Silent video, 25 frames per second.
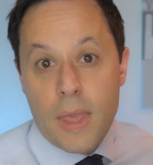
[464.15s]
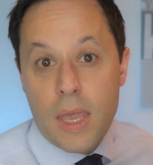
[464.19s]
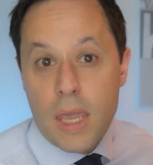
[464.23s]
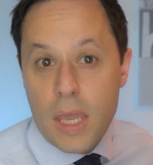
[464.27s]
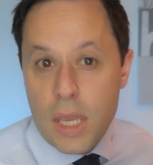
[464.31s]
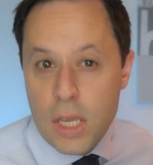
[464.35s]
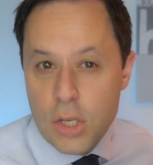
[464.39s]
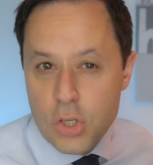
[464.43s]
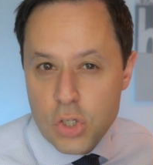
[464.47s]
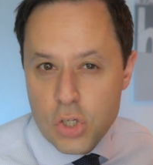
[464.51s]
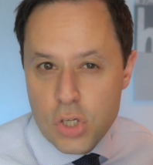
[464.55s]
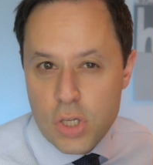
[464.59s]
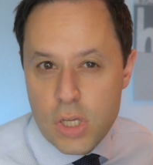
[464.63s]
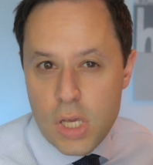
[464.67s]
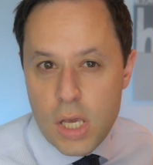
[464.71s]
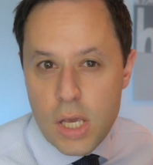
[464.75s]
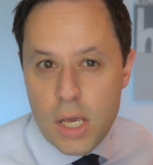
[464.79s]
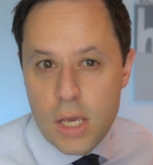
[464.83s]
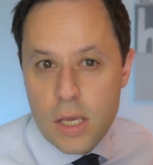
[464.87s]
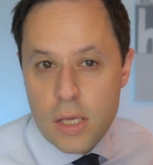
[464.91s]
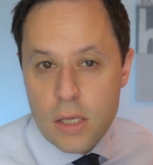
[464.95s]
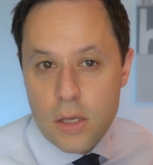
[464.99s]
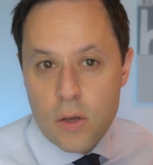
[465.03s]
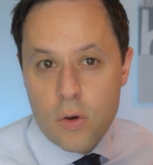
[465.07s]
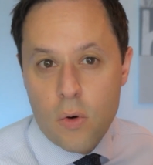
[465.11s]
Each
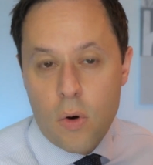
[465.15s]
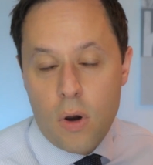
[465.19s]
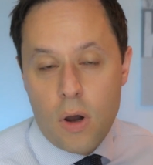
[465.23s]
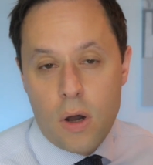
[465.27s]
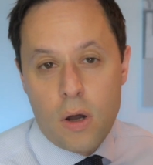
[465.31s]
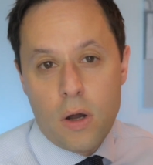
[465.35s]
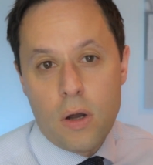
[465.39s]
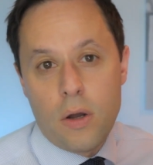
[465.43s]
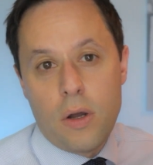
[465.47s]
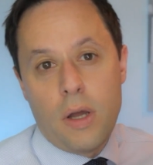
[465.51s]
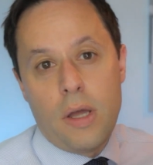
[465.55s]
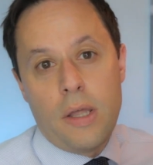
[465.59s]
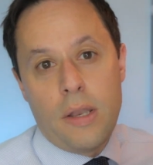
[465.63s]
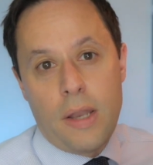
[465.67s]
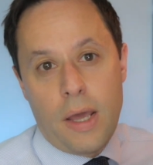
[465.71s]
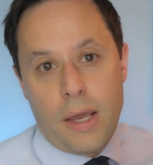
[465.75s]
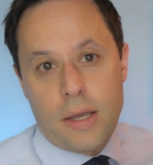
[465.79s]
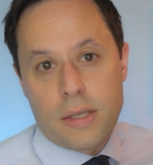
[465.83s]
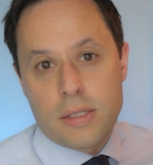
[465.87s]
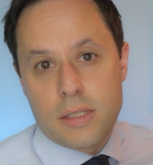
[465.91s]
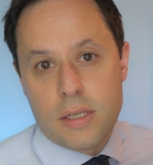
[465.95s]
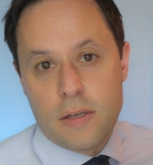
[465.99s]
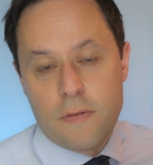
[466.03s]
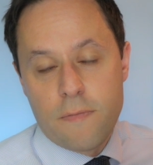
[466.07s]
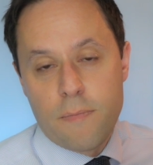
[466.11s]
year you are an
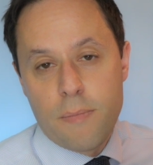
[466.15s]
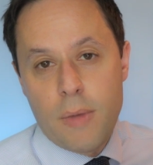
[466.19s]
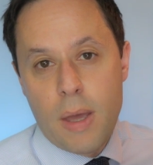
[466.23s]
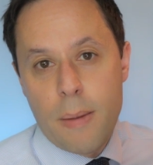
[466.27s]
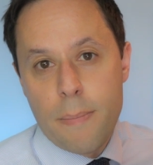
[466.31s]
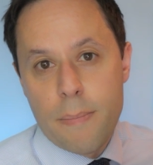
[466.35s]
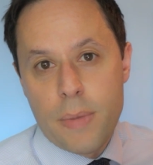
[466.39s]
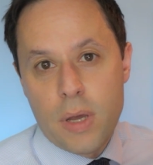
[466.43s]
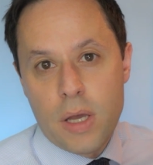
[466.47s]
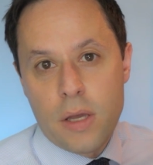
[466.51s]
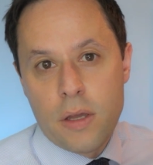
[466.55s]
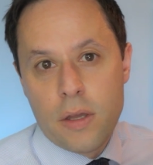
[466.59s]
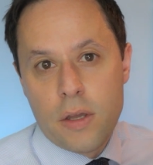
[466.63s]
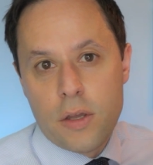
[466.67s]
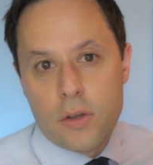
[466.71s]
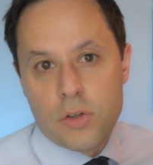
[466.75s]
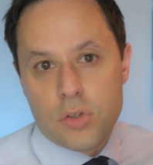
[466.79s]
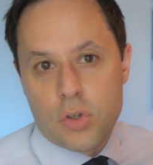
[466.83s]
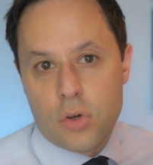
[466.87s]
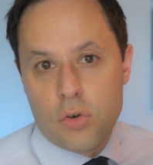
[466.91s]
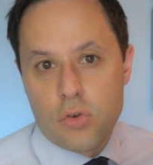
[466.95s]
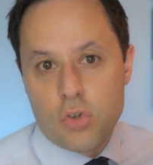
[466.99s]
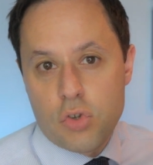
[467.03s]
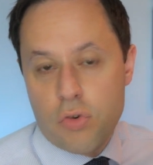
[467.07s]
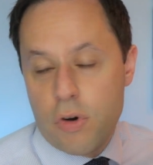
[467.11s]
active member.
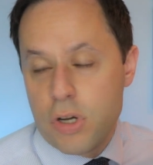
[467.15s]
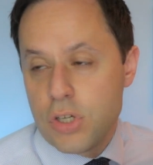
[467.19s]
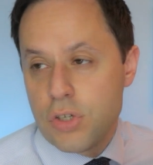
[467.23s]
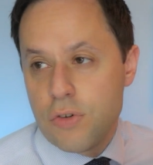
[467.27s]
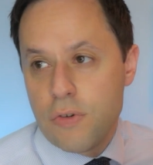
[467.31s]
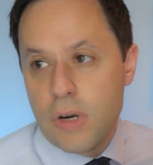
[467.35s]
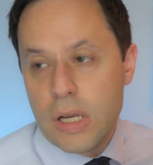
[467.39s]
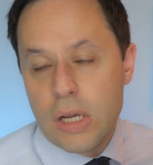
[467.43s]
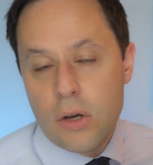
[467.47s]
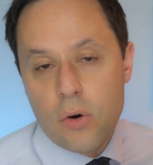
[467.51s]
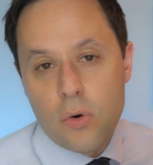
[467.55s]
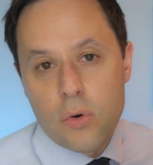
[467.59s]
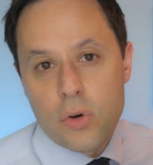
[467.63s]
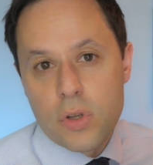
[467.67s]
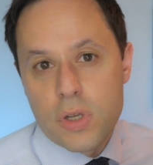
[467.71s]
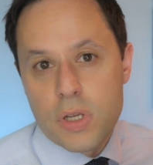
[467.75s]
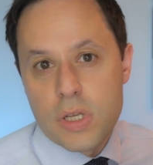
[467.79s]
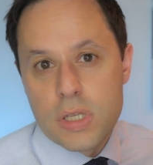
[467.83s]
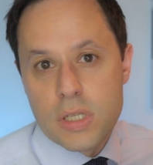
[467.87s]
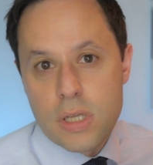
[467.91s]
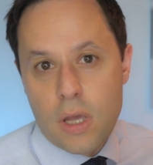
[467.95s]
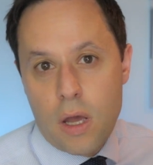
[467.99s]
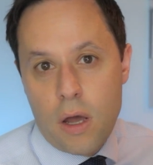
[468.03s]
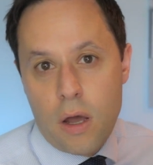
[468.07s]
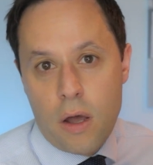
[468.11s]
So Treasury
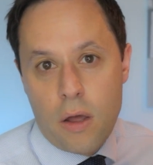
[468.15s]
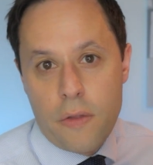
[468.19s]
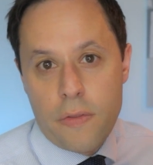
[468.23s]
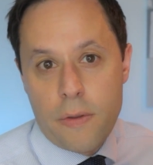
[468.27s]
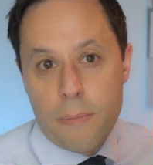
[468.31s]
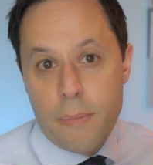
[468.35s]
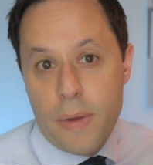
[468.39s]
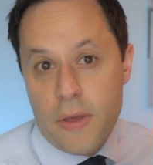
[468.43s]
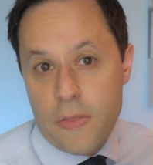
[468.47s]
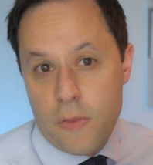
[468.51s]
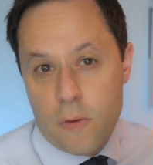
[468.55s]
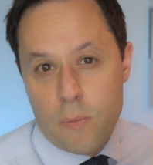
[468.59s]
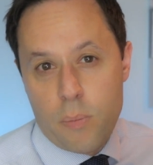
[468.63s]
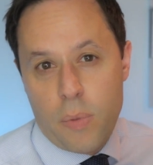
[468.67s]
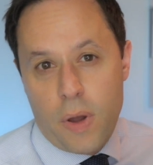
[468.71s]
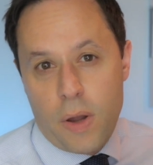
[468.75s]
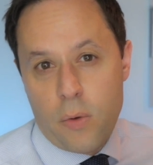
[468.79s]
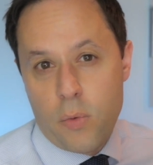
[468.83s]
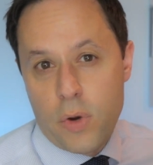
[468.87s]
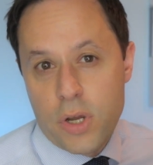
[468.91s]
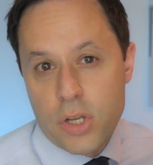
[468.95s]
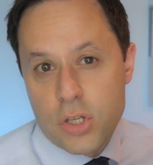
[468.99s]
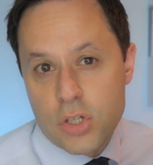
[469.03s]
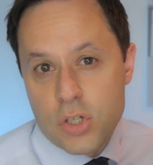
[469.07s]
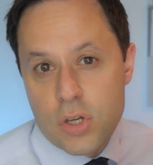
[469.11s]
orders are the method by
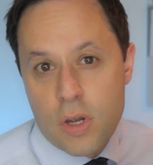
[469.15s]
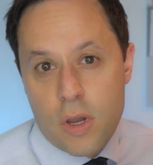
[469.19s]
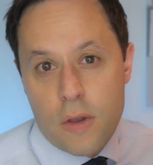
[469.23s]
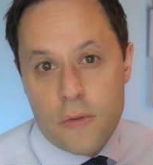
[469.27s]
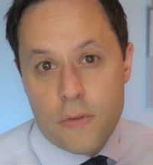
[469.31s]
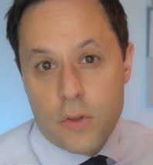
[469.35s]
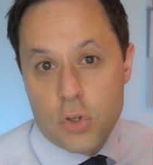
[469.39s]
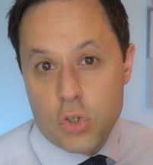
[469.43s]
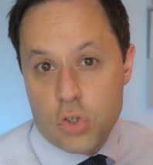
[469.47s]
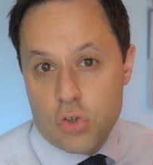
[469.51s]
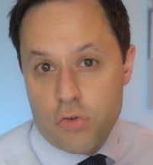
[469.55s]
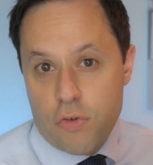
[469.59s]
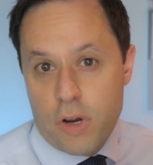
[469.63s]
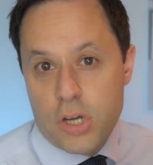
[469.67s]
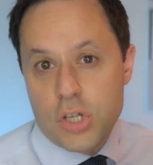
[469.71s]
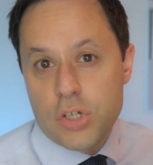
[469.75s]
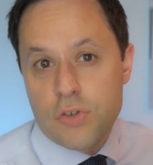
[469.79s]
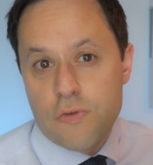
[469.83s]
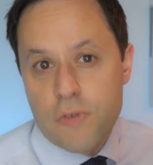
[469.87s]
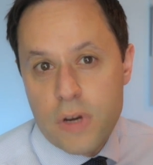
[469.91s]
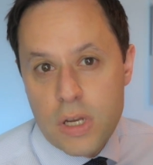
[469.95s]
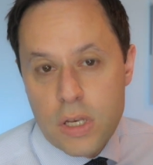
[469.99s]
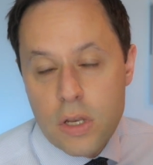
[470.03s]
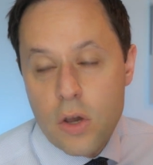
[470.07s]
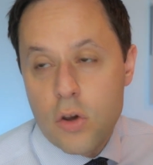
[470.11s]
which the
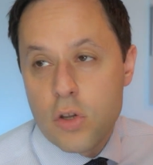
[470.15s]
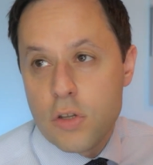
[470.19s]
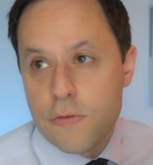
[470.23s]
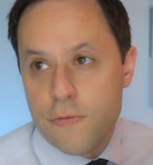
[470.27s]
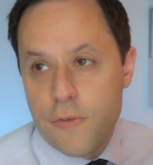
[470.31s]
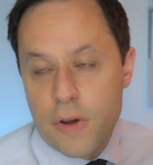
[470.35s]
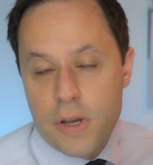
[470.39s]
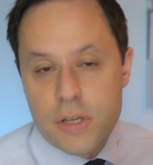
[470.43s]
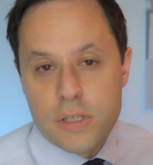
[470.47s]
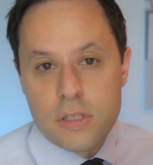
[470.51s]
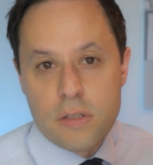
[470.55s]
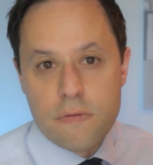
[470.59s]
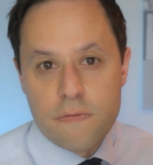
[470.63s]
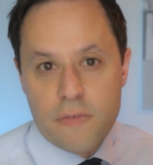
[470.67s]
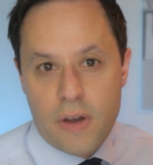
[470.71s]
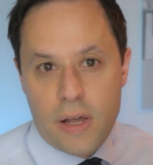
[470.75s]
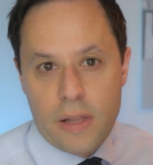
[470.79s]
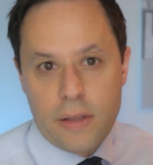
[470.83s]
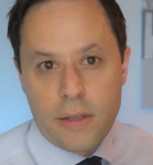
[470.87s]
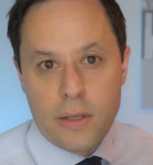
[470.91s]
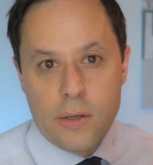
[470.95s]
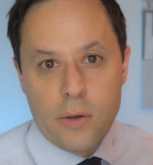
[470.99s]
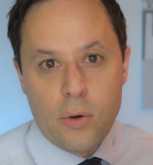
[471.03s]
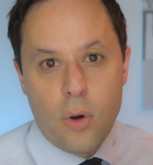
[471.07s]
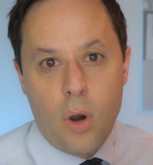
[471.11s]
Treasury notifies the
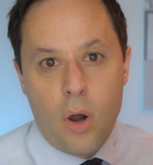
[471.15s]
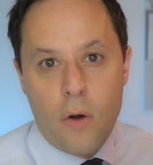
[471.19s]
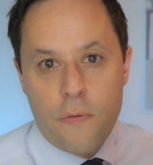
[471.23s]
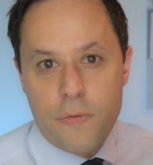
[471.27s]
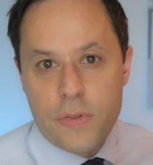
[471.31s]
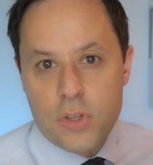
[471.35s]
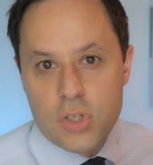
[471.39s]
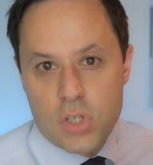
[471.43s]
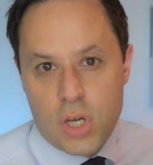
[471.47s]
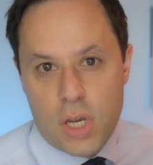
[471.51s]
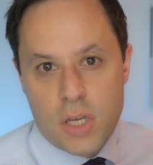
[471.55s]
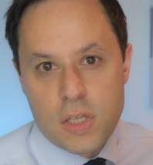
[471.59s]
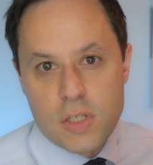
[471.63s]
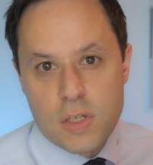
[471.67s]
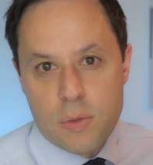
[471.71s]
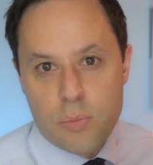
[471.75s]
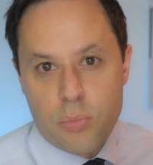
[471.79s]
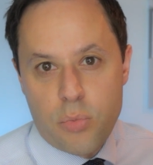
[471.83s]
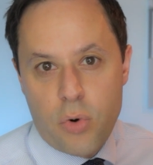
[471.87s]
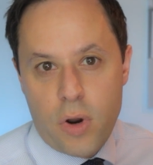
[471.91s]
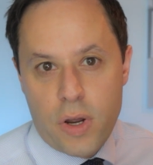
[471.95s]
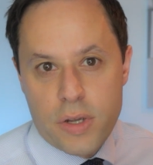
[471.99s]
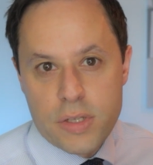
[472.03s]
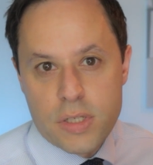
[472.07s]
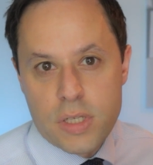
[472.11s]
value of the change in
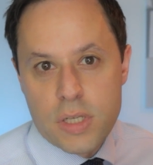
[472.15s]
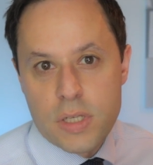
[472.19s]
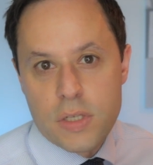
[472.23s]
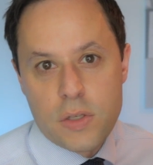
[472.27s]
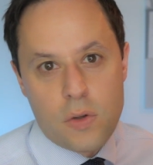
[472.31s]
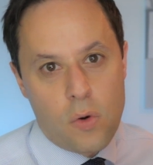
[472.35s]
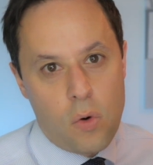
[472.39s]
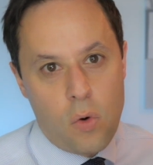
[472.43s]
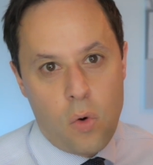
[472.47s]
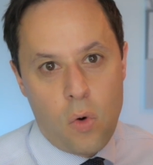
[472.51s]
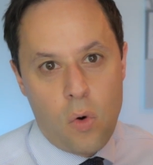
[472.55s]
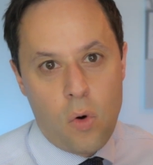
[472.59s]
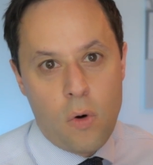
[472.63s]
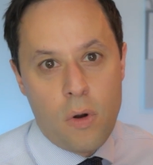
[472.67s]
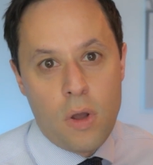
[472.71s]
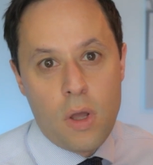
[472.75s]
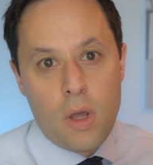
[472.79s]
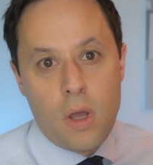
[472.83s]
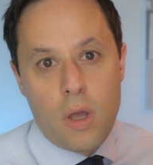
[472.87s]
prices or